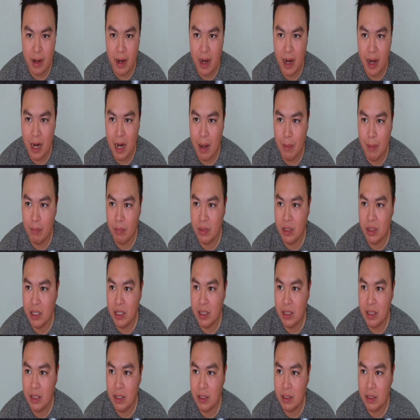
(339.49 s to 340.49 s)
and I'm
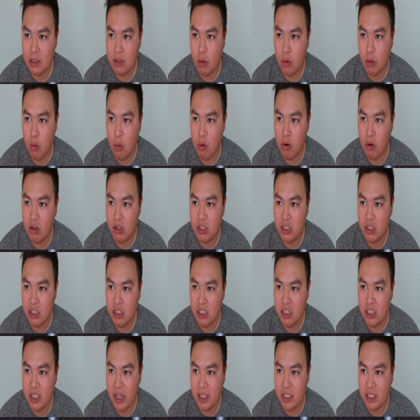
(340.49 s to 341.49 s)
leaning towards
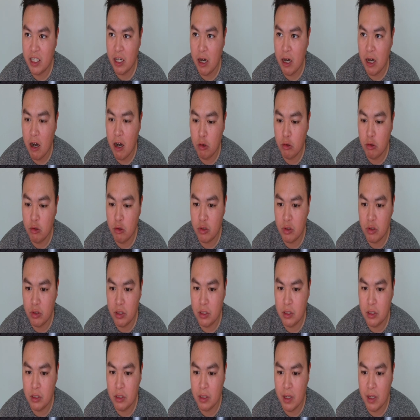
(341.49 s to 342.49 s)
JJ
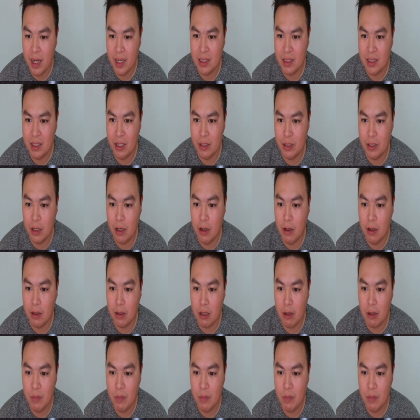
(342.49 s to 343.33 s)
Aldrich as the dog.